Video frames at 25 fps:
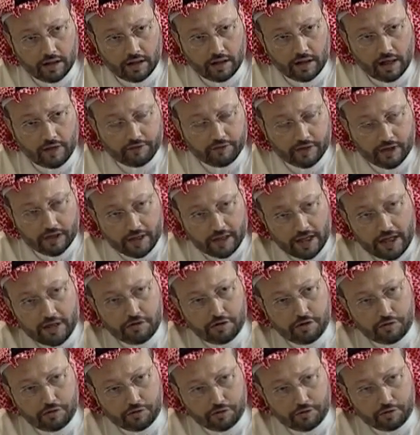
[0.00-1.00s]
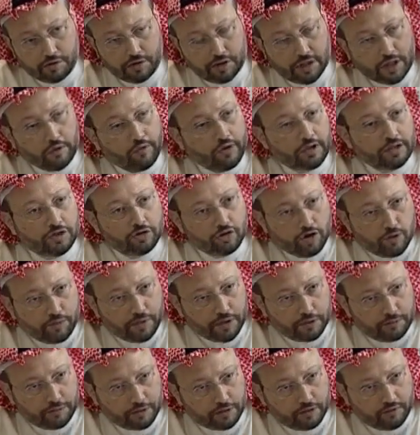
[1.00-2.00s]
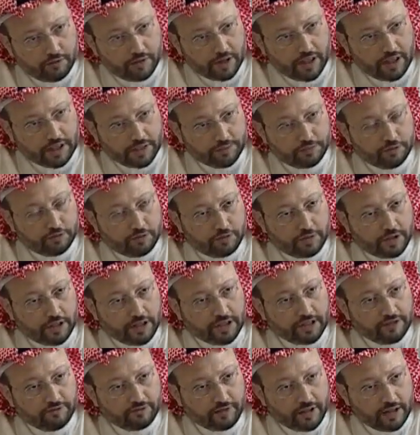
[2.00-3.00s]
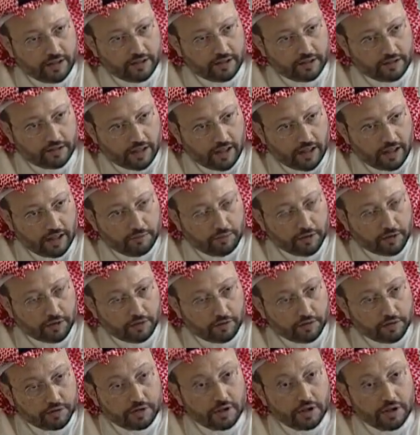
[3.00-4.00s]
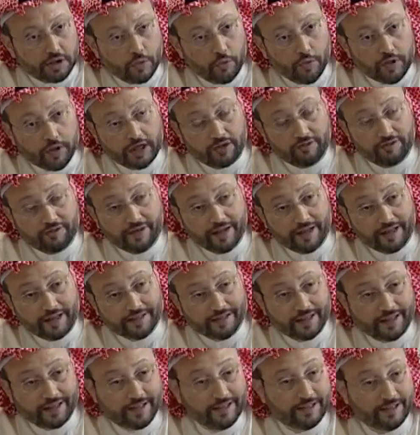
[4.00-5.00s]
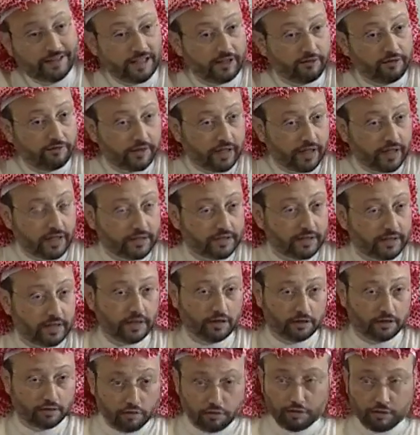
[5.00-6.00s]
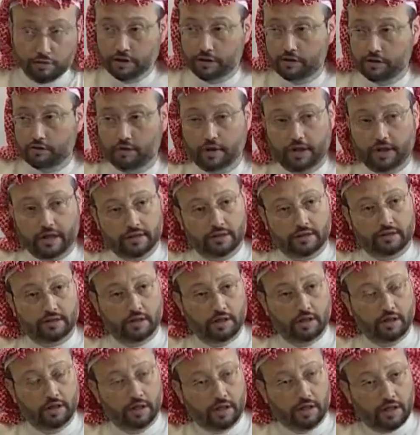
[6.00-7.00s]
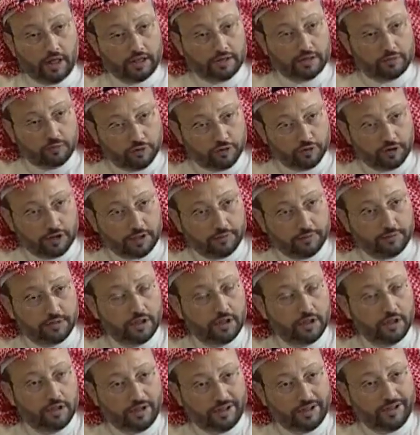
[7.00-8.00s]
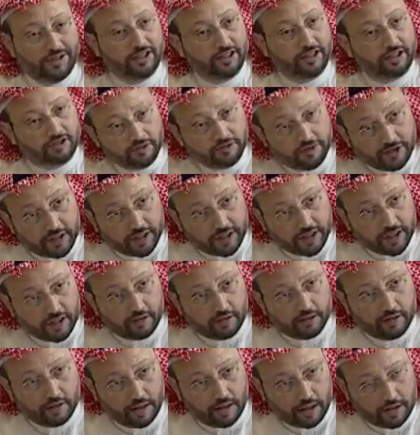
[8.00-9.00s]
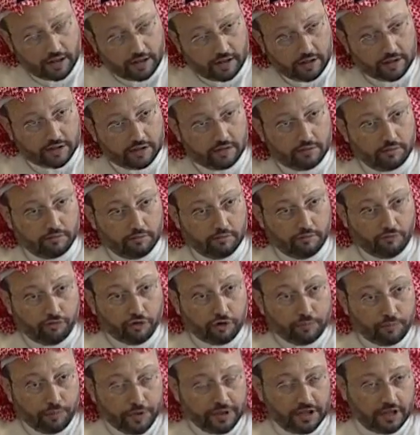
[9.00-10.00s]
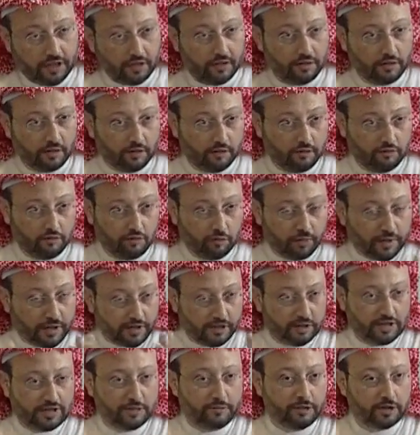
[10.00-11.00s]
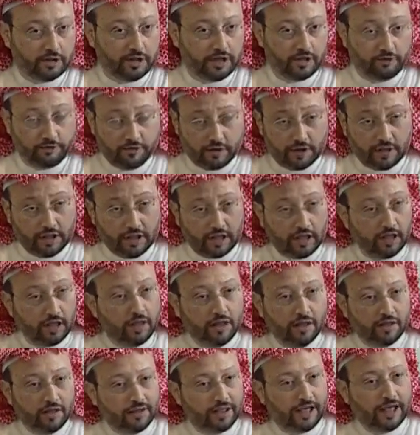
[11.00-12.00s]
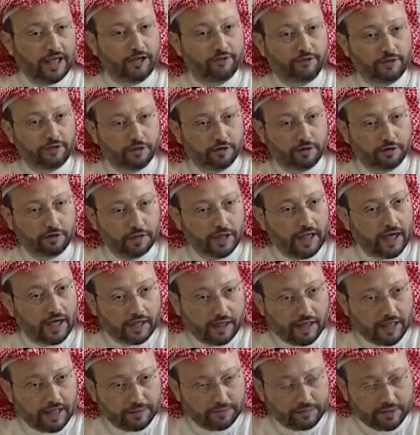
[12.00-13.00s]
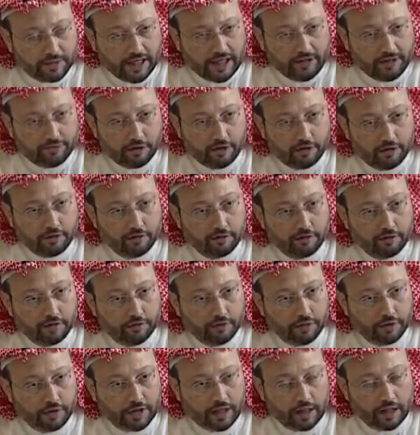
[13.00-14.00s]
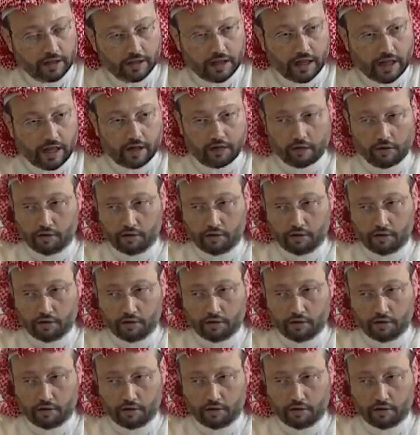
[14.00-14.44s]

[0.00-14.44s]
after 92, there was no purpose of the Arabs to stay in Afghanistan because they were Afghans against Afghans, and according to us as Muslims, this is fitna, and it is forbidden to participate in a fitna. They have nothing. They are Arabs. They have nothing to do with that. They are